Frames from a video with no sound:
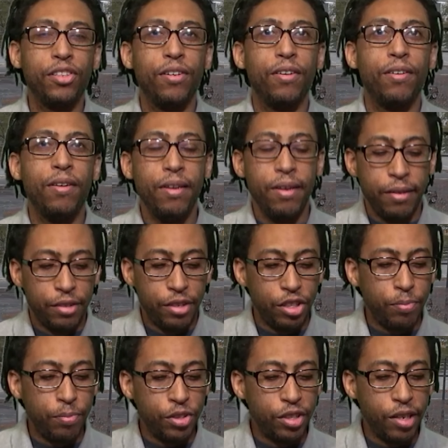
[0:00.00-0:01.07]
So
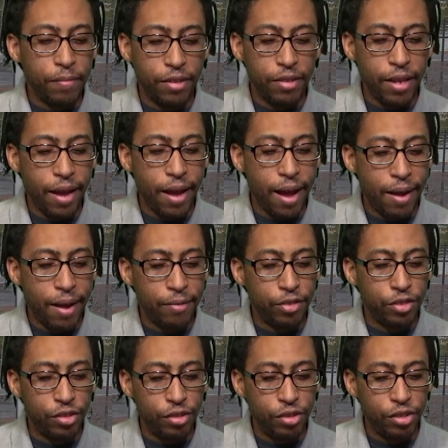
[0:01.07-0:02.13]
this was something that I
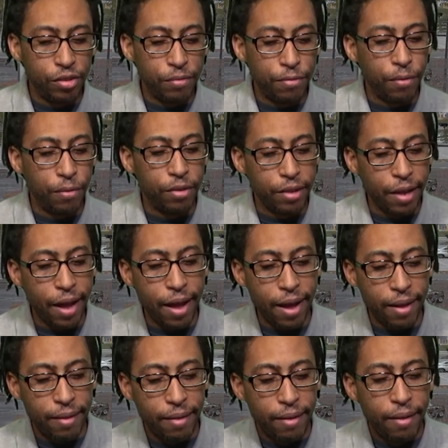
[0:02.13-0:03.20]
was using for
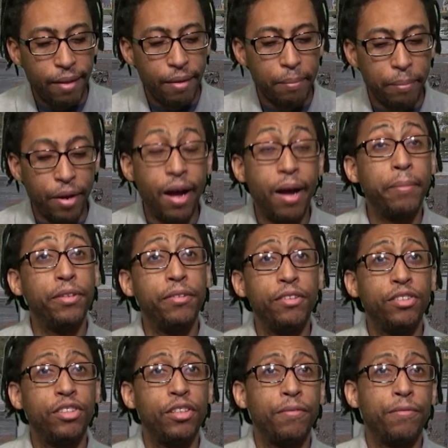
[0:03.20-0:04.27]
that, but I've been
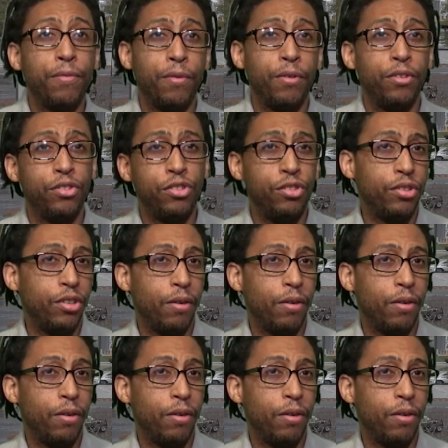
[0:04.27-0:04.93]
using it for